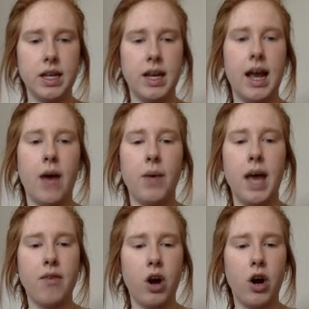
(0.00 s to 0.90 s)
and how we
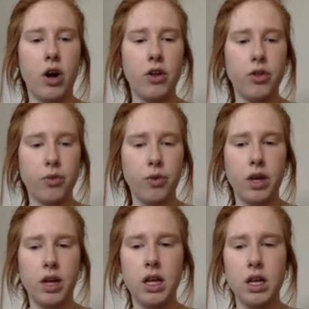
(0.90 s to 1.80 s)
have our
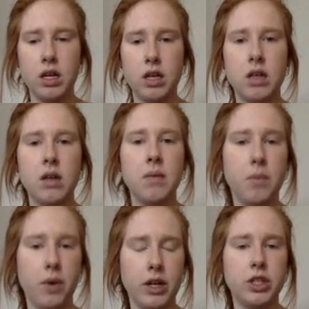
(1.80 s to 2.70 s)
three
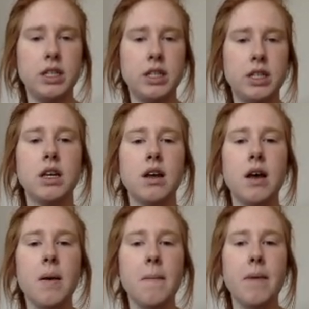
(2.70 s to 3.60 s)
branches.
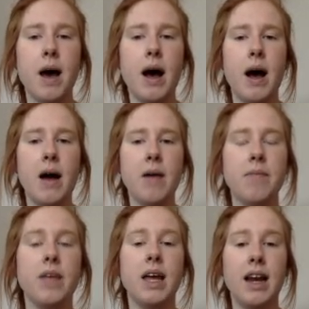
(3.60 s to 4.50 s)
And
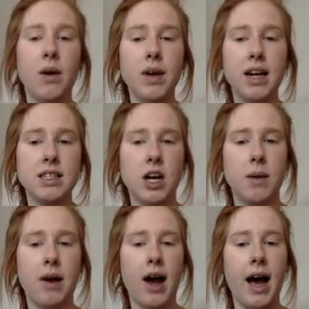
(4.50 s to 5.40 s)
now we got to talk
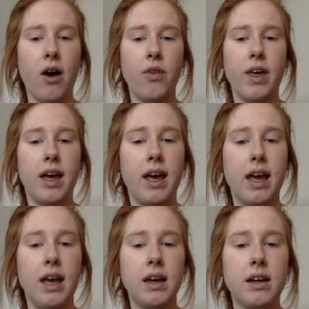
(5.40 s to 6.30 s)
about how
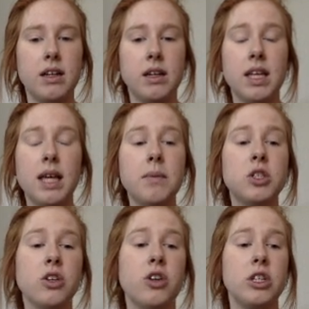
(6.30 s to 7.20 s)
they keep each
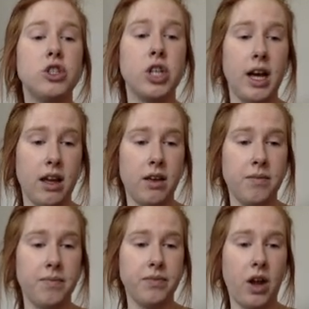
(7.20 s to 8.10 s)
other in check.
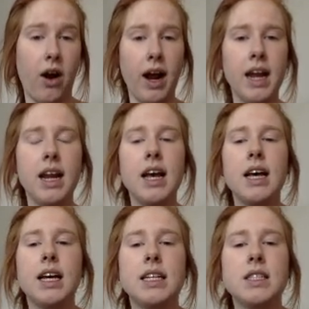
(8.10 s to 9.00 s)
All right.
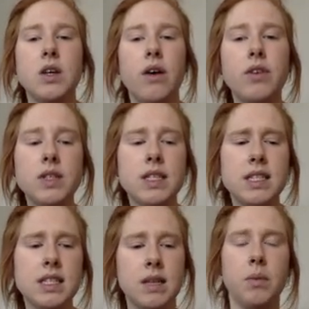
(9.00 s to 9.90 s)
And so I've used this
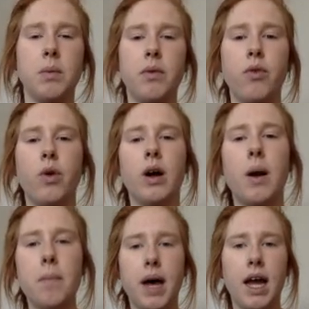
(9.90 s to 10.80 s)
example before,
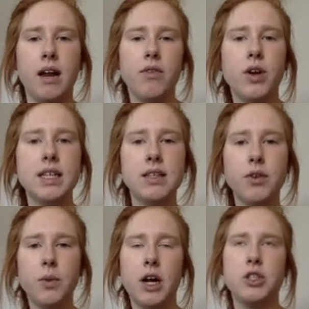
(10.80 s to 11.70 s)
but if you guys ever
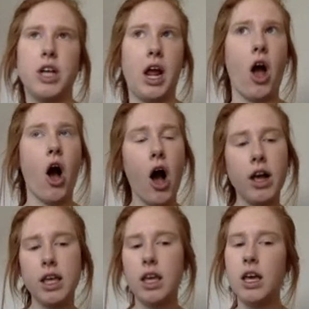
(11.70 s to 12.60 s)
watch like
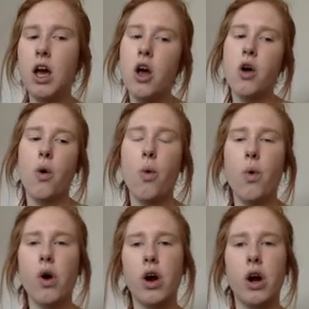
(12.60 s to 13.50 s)
hockey
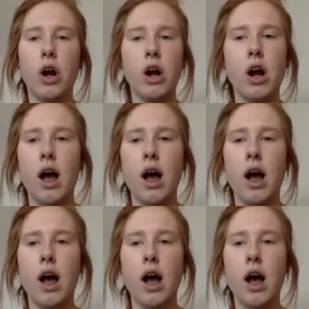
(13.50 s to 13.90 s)
or